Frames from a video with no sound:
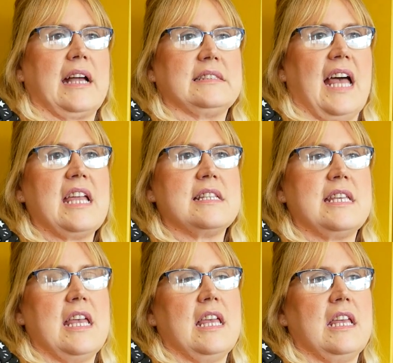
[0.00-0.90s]

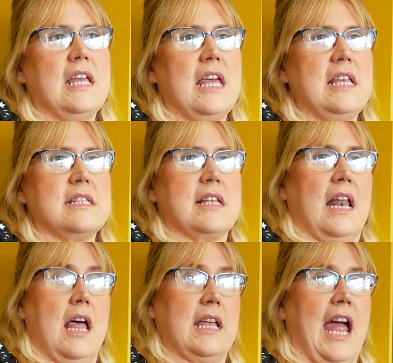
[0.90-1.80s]
Anxiety is
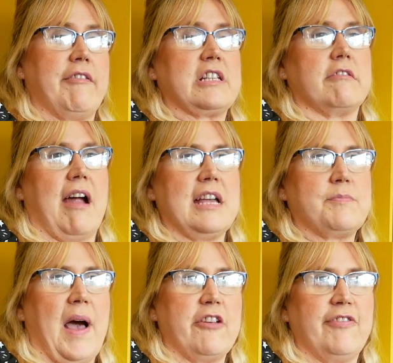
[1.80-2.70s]

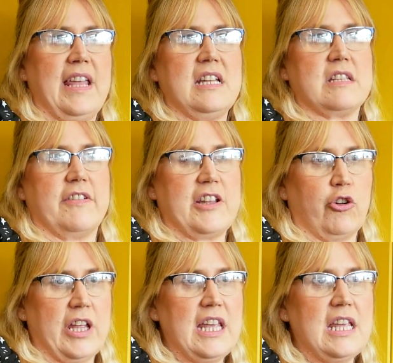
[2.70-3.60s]
characterised by feelings of
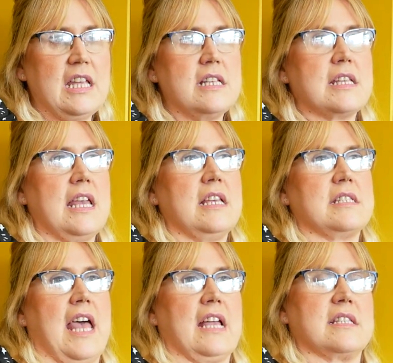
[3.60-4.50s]
unease,
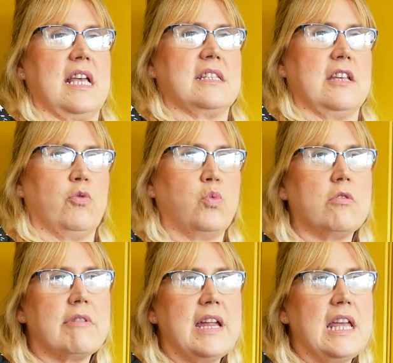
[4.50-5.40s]
it's excessive
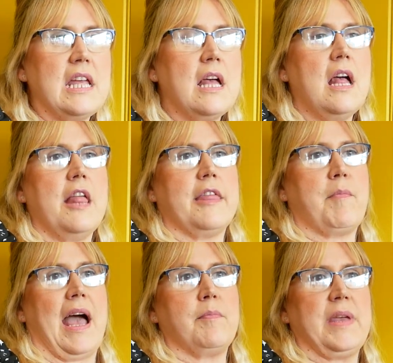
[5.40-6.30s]
worry, there
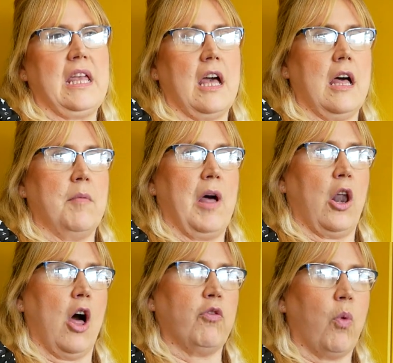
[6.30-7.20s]
might be a
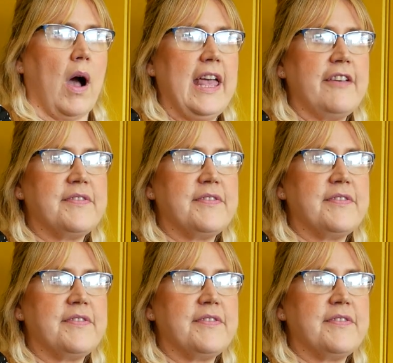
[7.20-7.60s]
lot of what